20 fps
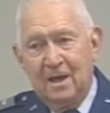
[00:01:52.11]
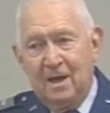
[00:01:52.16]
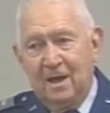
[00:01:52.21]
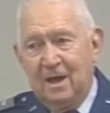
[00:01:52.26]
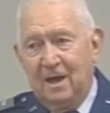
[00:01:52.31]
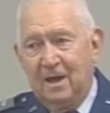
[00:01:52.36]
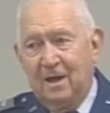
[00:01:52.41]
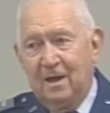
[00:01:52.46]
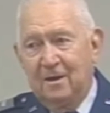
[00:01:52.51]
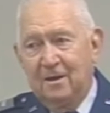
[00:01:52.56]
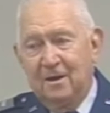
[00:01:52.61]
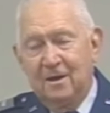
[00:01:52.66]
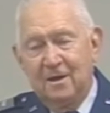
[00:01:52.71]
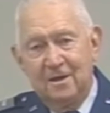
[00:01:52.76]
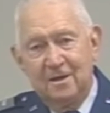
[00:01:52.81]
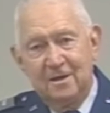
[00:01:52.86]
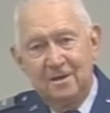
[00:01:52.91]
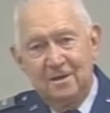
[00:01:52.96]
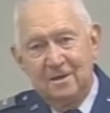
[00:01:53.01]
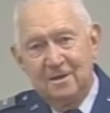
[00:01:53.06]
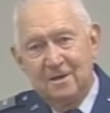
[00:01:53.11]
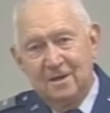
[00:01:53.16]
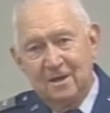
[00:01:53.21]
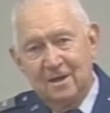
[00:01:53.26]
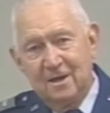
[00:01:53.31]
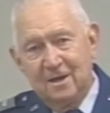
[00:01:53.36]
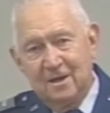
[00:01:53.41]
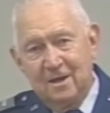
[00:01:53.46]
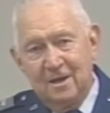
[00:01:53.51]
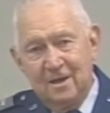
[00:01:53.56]
And the,
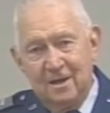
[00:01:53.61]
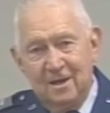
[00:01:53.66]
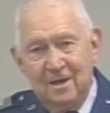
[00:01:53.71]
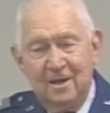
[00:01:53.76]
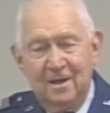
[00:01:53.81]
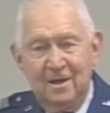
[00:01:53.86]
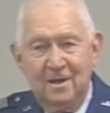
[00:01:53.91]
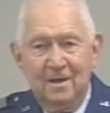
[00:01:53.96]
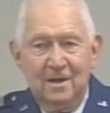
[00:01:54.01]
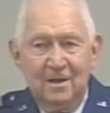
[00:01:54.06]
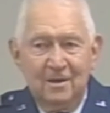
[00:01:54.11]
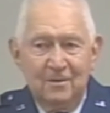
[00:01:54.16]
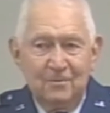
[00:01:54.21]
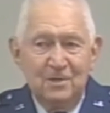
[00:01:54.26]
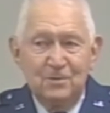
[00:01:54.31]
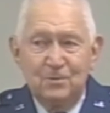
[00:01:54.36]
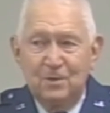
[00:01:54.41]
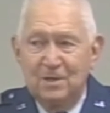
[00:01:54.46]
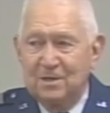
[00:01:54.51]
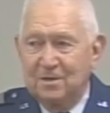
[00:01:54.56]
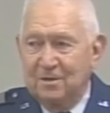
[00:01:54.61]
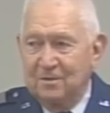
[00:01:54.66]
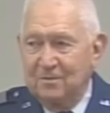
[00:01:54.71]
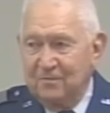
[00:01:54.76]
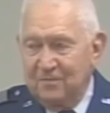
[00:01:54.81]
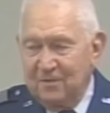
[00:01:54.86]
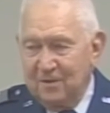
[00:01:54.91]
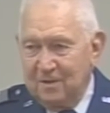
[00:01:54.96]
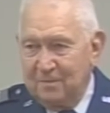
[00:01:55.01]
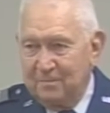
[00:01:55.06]
we went to the
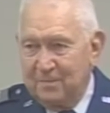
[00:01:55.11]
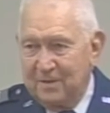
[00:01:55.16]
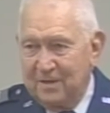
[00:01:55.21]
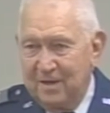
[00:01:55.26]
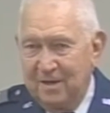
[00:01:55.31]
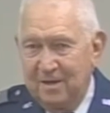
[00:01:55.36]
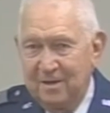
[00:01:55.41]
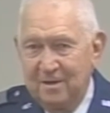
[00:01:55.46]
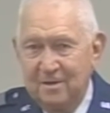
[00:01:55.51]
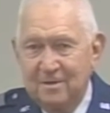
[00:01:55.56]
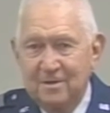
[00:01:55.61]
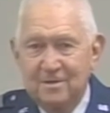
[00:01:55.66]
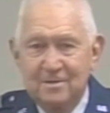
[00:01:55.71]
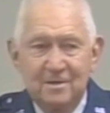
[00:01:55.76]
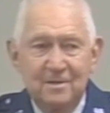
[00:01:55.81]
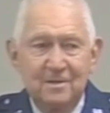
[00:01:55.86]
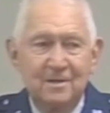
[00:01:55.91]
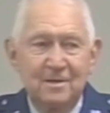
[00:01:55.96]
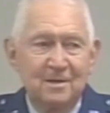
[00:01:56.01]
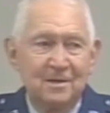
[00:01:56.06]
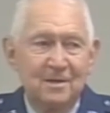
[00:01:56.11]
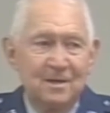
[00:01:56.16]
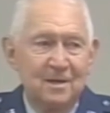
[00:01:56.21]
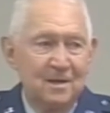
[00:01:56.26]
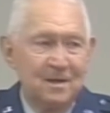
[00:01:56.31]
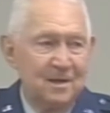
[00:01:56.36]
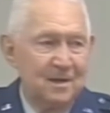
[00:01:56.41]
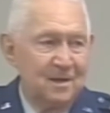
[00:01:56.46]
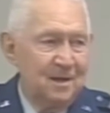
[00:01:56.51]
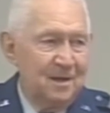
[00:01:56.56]
Philippines
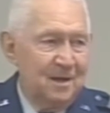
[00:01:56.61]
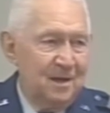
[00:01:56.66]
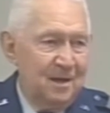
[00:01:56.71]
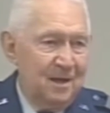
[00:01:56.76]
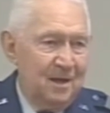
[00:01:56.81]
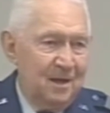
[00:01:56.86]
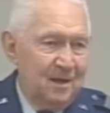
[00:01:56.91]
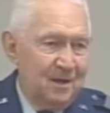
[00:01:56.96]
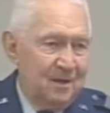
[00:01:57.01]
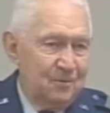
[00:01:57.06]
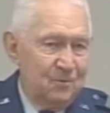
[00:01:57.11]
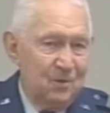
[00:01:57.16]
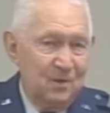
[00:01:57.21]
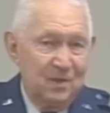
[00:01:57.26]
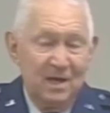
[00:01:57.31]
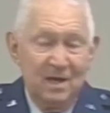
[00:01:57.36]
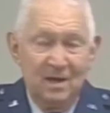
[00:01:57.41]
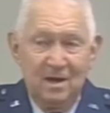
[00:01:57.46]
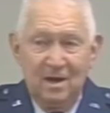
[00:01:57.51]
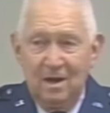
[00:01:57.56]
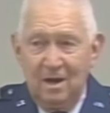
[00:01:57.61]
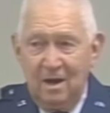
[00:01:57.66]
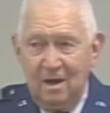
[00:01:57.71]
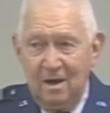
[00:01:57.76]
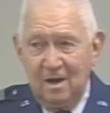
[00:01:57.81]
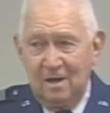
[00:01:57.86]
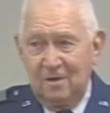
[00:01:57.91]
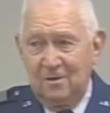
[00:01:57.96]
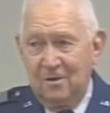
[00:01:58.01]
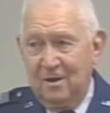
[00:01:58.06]
without any
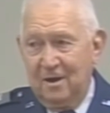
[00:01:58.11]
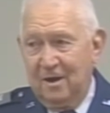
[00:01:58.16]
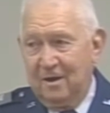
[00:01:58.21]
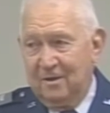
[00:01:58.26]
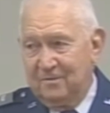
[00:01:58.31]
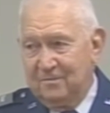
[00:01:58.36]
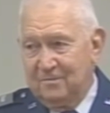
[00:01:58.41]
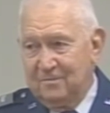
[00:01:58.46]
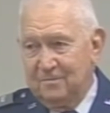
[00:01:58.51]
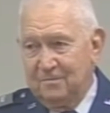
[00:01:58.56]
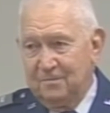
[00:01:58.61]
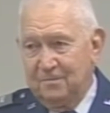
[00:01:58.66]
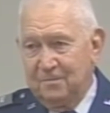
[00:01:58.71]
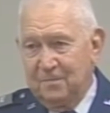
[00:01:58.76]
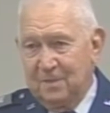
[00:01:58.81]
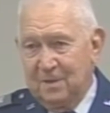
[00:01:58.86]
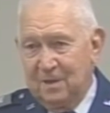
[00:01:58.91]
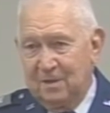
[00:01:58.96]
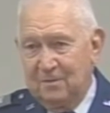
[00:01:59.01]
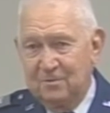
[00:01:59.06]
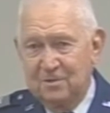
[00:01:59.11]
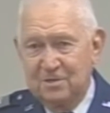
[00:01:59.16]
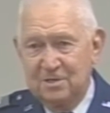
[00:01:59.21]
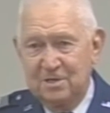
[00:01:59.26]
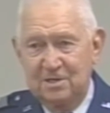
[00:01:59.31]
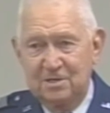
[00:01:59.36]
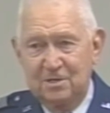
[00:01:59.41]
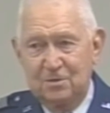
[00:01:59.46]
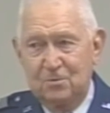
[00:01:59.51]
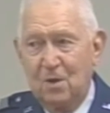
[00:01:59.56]
aircraft. There were
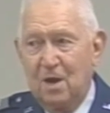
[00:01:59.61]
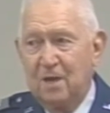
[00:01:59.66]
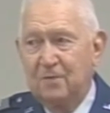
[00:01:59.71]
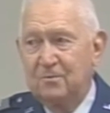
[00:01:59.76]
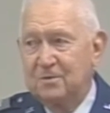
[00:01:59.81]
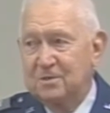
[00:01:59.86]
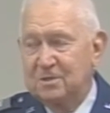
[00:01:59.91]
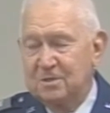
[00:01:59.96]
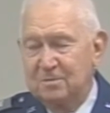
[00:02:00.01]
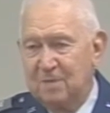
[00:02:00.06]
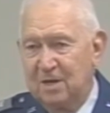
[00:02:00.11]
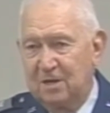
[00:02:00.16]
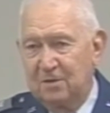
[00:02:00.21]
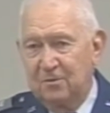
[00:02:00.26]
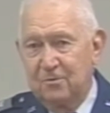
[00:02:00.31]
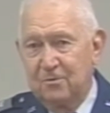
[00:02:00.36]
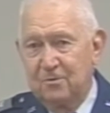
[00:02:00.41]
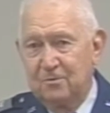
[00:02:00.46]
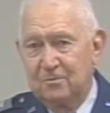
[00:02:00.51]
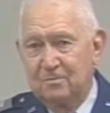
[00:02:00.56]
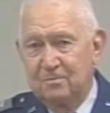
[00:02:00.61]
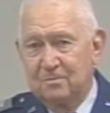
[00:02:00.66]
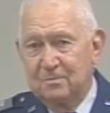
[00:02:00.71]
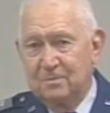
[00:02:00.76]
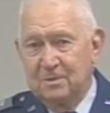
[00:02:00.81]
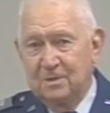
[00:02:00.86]
six squadrons in my group.